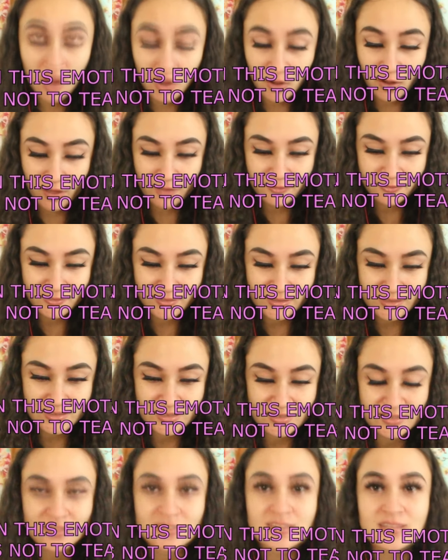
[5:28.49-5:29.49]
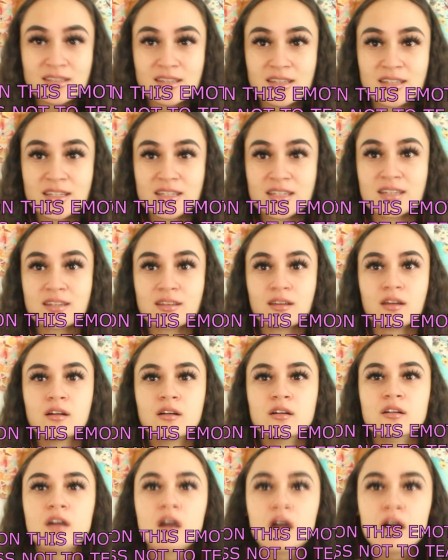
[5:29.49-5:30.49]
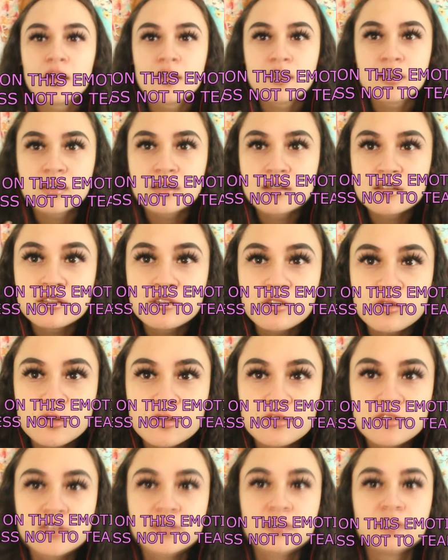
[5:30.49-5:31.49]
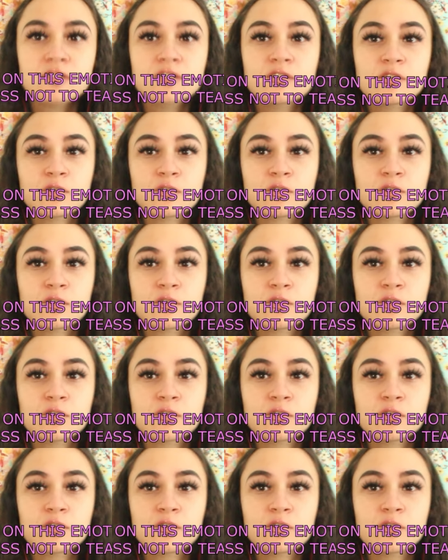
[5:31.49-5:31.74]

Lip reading: I feel like this is like, oh god. Don't even.